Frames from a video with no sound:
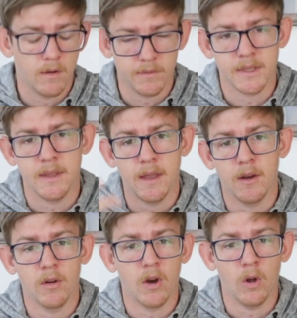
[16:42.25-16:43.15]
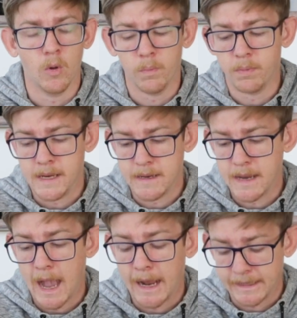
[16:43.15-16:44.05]
obviously then I'll
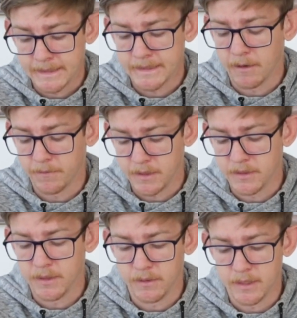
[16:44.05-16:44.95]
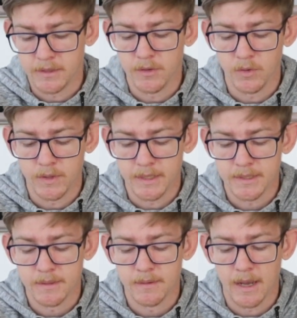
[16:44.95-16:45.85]
be adding stuff into
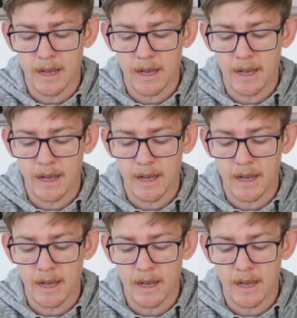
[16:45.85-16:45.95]
this.